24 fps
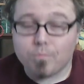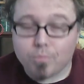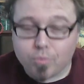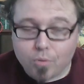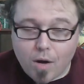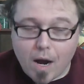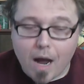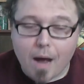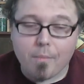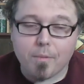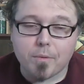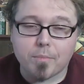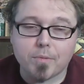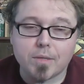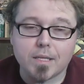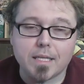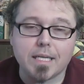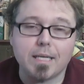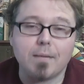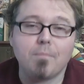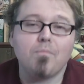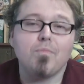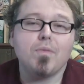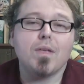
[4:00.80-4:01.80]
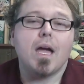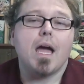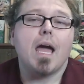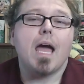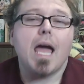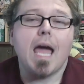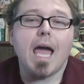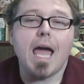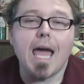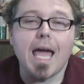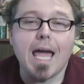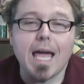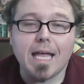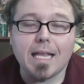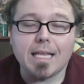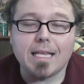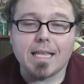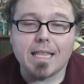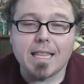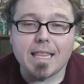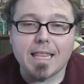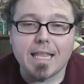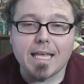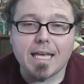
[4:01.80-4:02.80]
probably, and
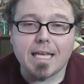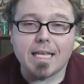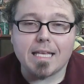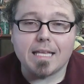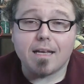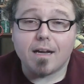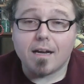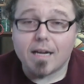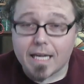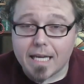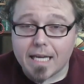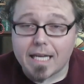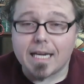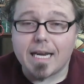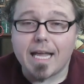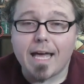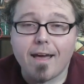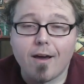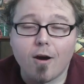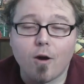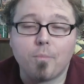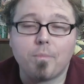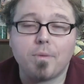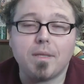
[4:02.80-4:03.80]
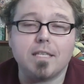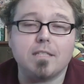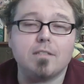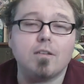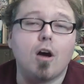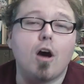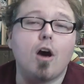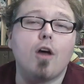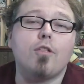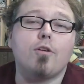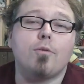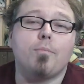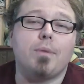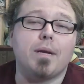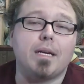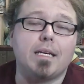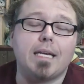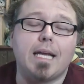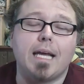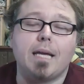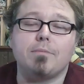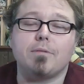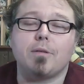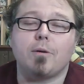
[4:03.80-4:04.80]
then again help these other big
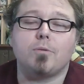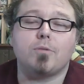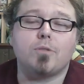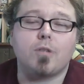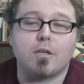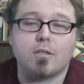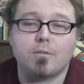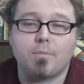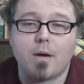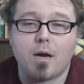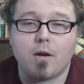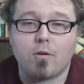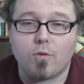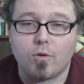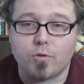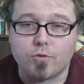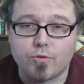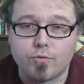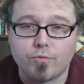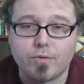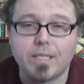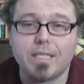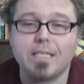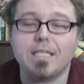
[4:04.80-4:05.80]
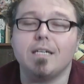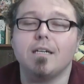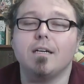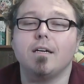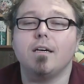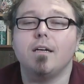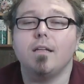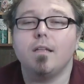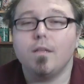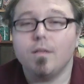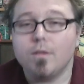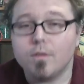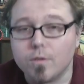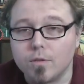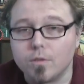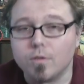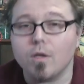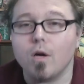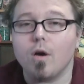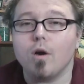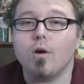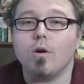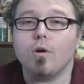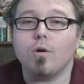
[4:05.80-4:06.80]
names that we talked about, Rosarena,
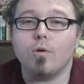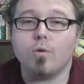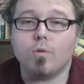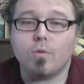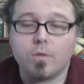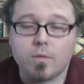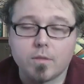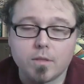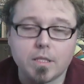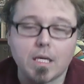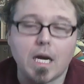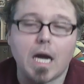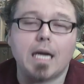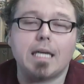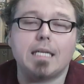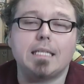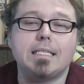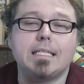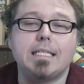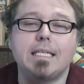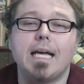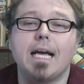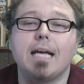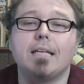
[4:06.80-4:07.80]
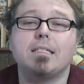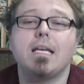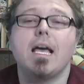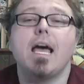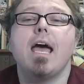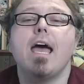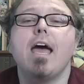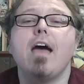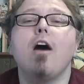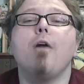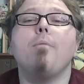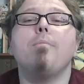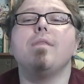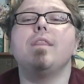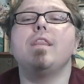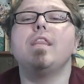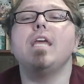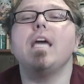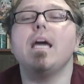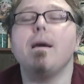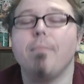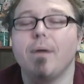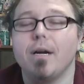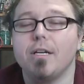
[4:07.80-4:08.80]
Lowe, Yandy Diaz, help
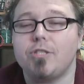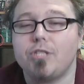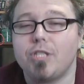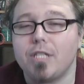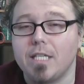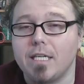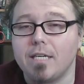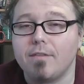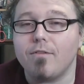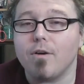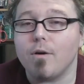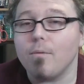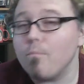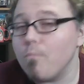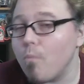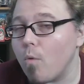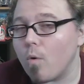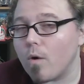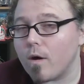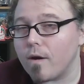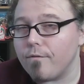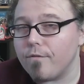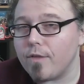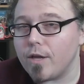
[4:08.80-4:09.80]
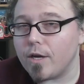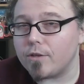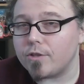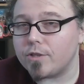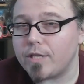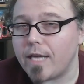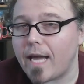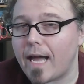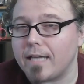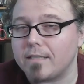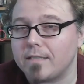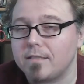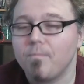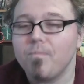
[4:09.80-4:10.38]
them achieve more of their stats.